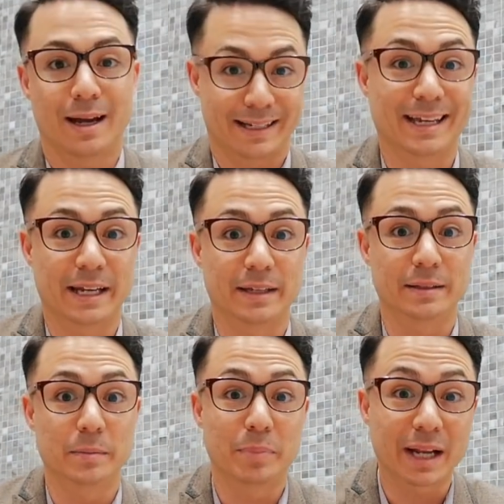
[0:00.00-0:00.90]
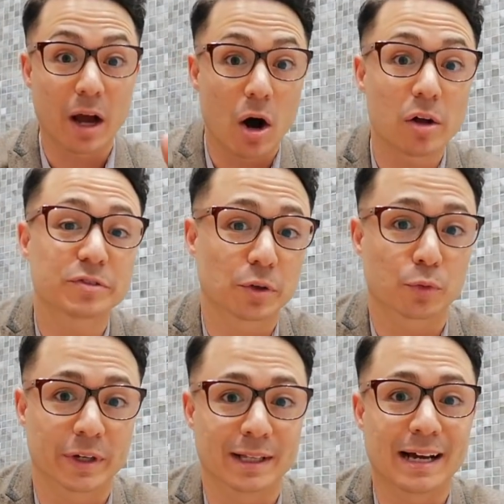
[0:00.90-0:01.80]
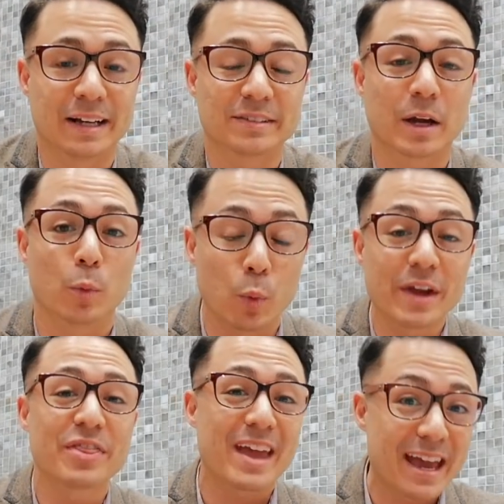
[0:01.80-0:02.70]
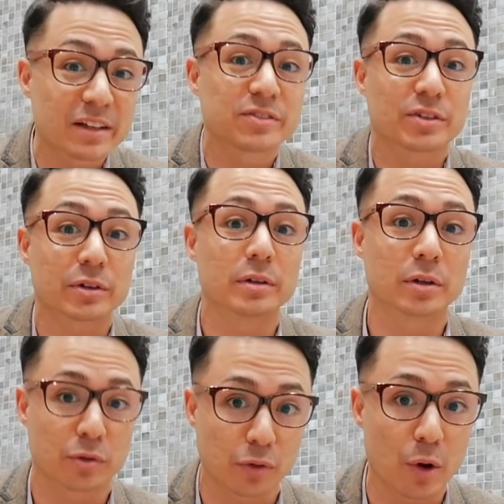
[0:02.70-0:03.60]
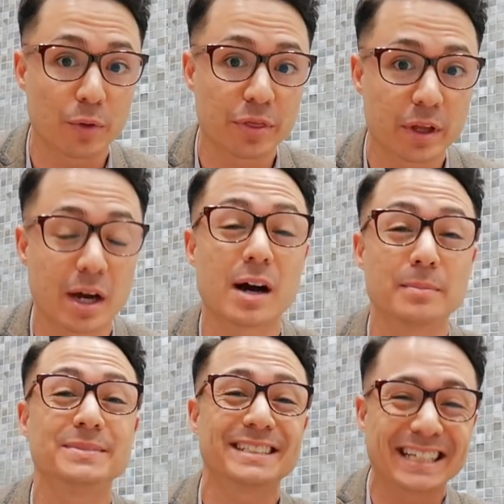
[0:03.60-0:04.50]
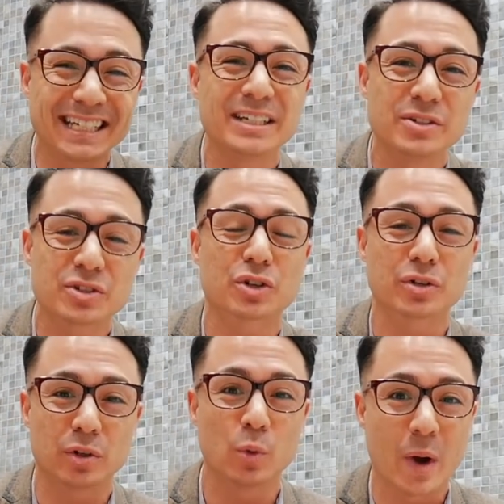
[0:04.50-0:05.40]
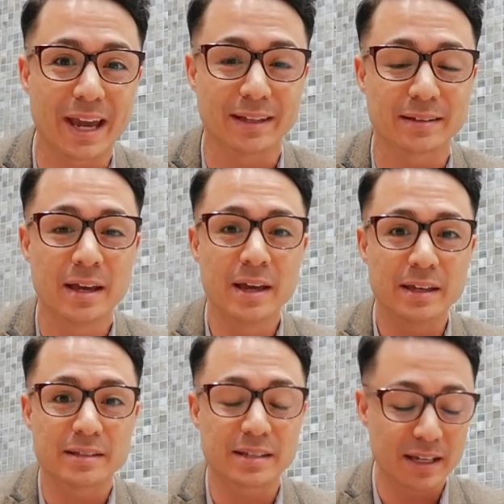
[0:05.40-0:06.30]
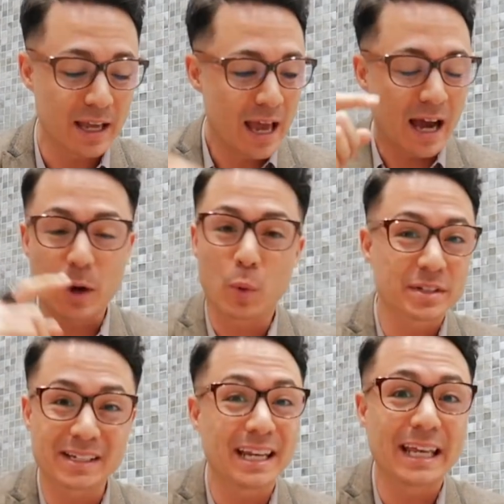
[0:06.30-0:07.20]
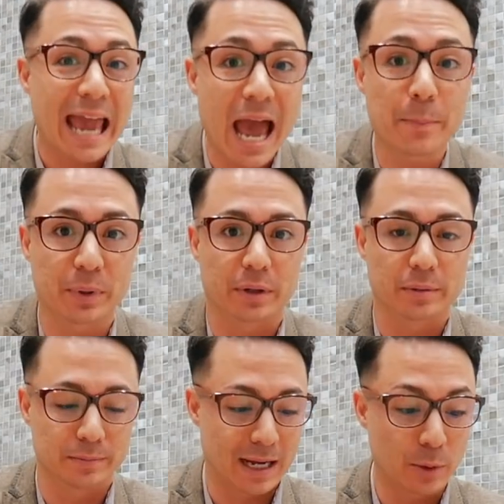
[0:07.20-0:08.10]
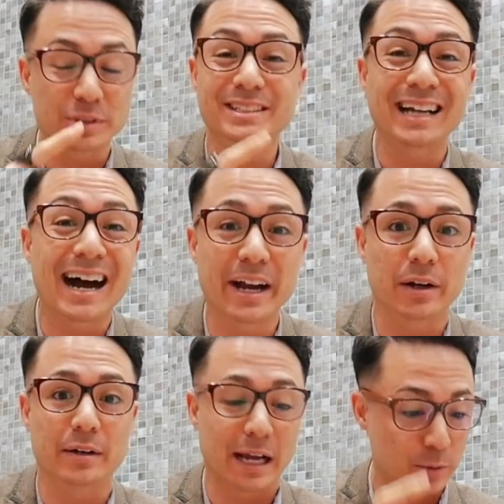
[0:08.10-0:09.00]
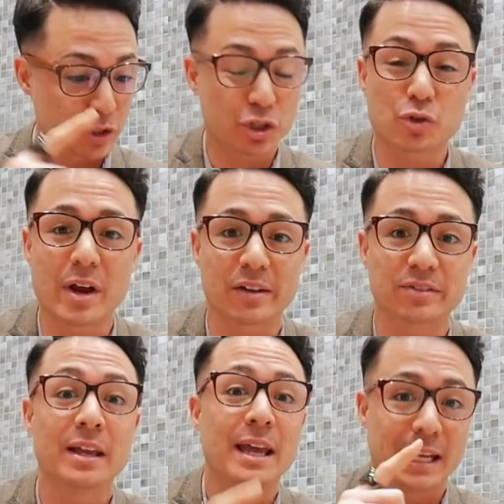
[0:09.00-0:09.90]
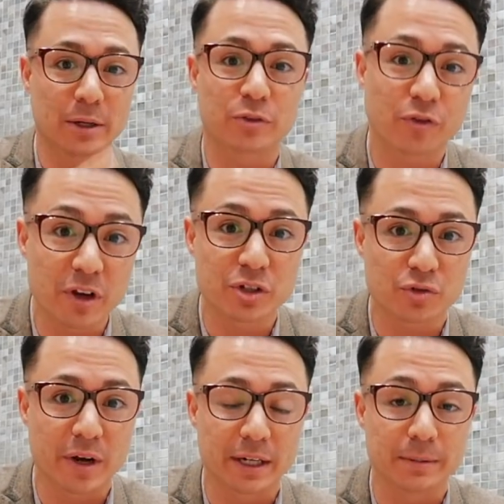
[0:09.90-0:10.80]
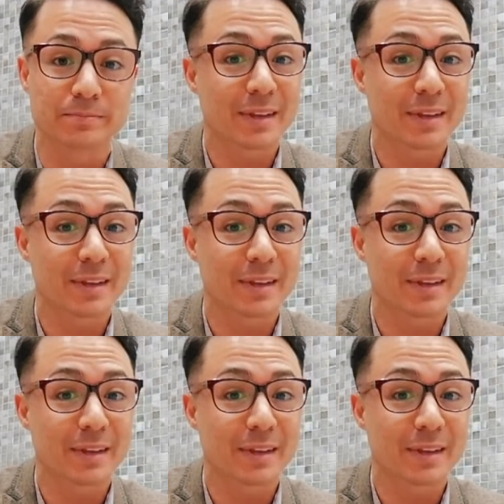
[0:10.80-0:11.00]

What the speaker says: I get it, but I also realize that with external growth comes internal weight. You see, I wasn't any happier. I was tired, I was stressed, and I was frustrated.